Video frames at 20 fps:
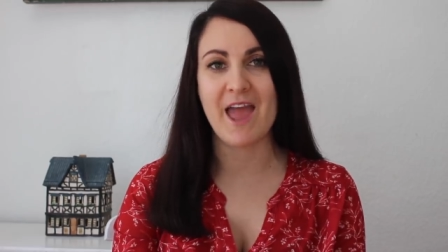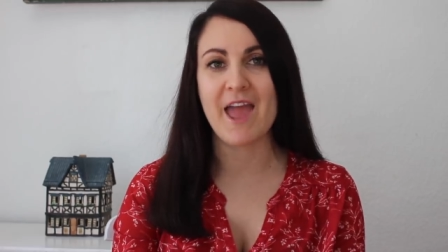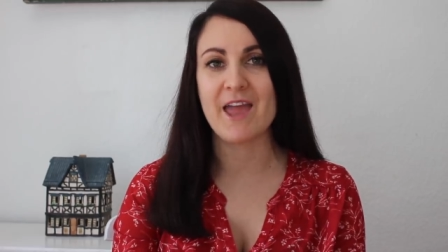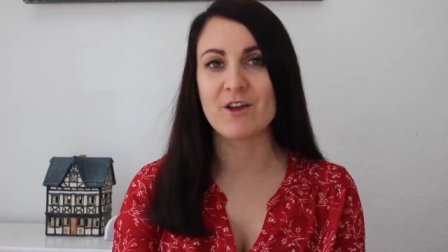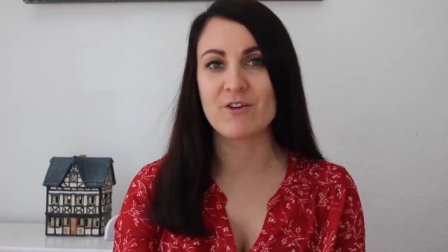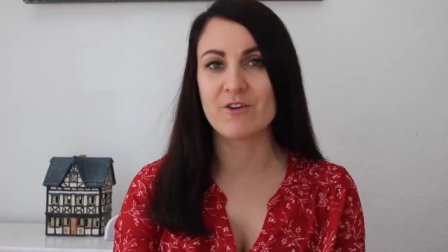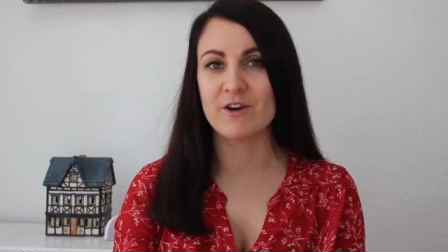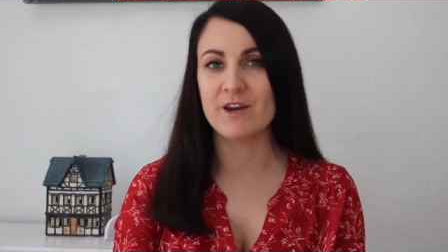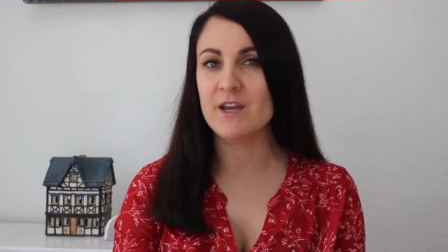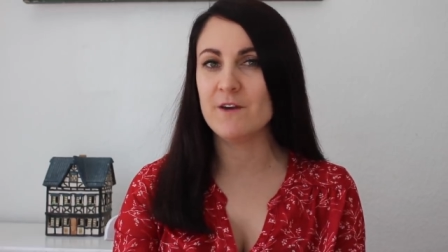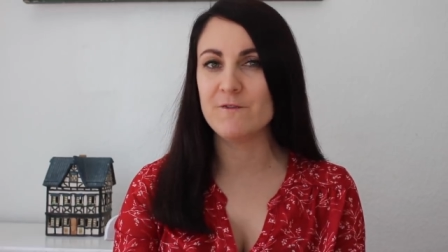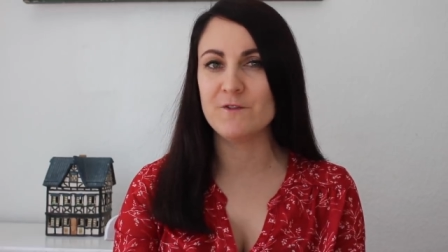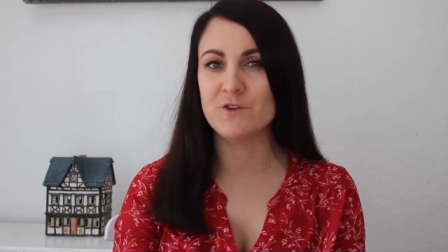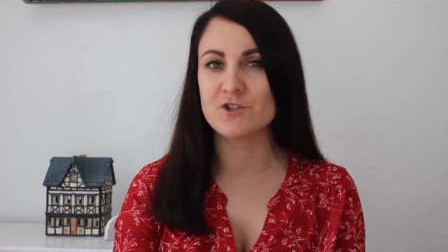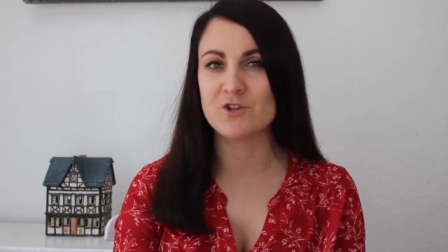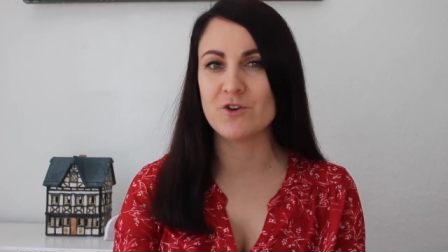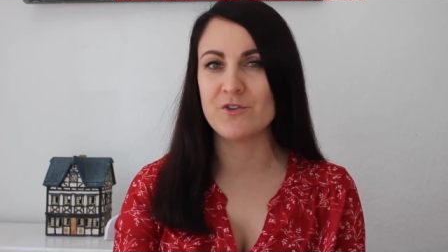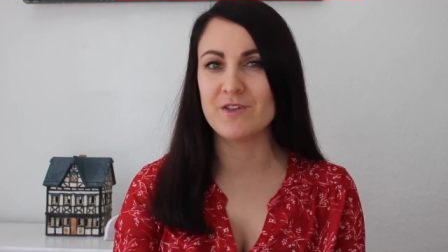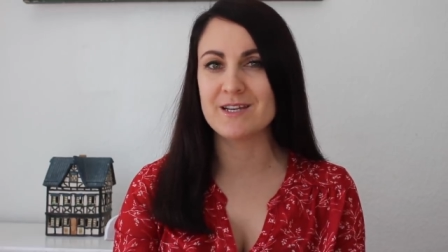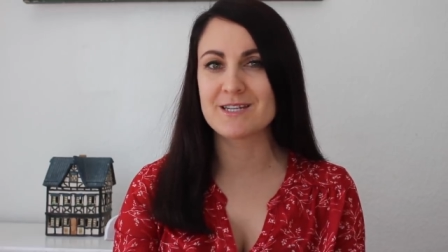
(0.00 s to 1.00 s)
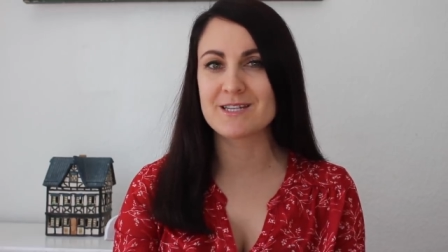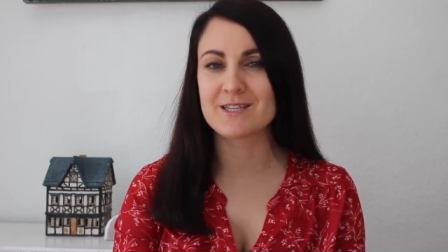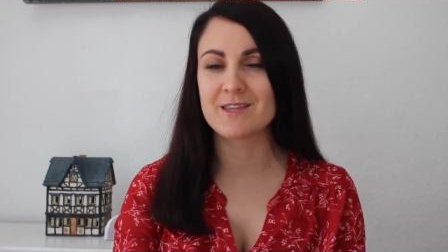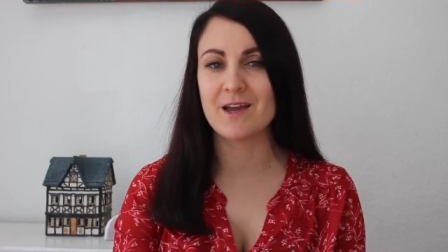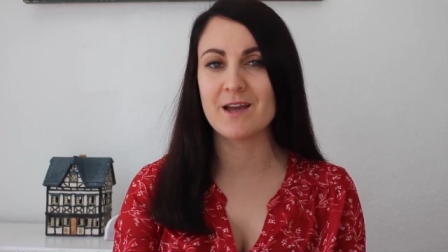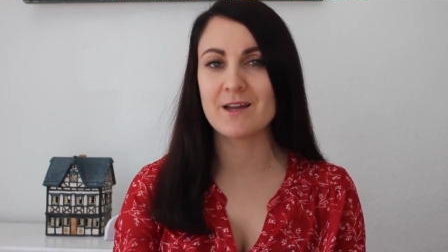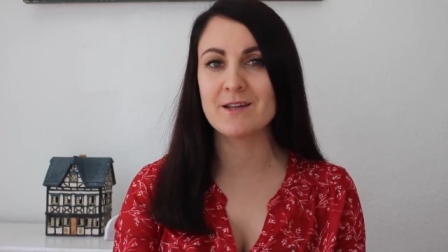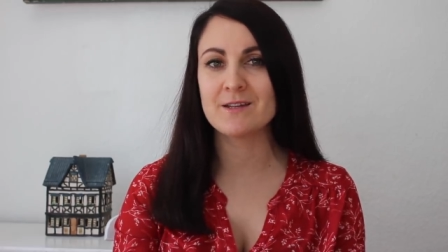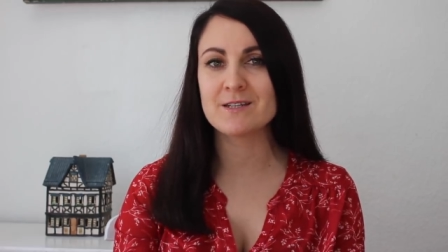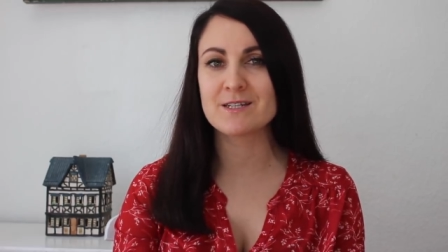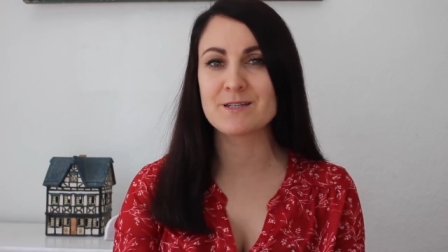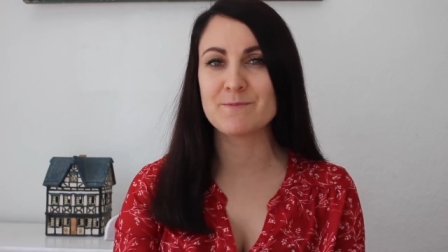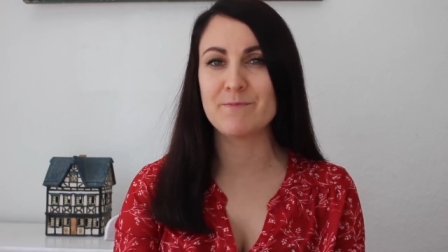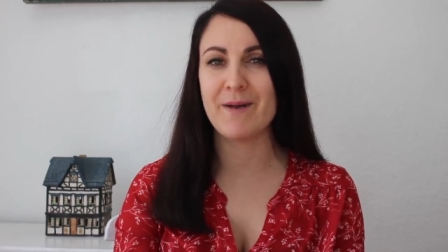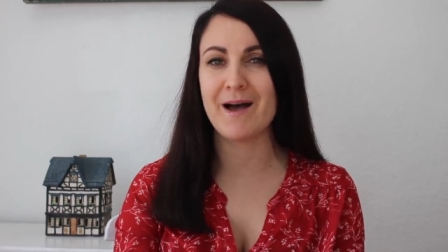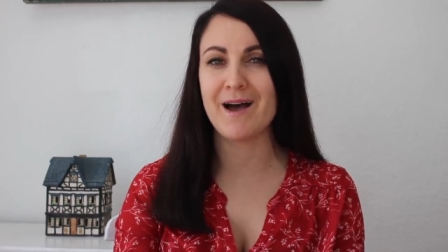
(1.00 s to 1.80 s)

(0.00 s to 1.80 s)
angry if you do these things,